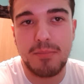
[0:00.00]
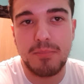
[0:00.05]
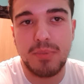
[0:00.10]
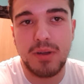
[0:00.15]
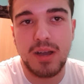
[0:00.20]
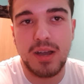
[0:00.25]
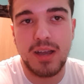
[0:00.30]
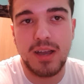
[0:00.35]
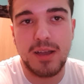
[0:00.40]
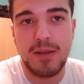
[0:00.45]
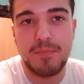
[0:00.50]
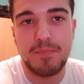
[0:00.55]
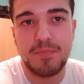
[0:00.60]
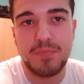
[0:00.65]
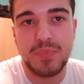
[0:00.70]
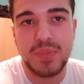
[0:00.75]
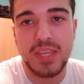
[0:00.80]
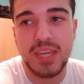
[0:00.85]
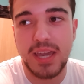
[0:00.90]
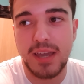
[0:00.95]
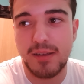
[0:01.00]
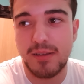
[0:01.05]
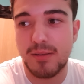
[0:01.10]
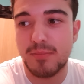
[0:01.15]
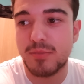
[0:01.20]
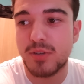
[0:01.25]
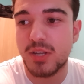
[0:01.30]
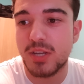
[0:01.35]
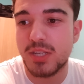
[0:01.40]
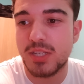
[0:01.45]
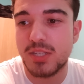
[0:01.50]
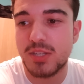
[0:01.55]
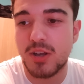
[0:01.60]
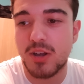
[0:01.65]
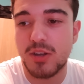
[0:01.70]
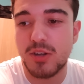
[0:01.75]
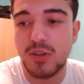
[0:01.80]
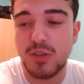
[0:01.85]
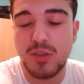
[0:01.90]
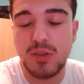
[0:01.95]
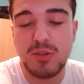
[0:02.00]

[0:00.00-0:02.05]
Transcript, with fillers: But um, yeah, I'm going to start a new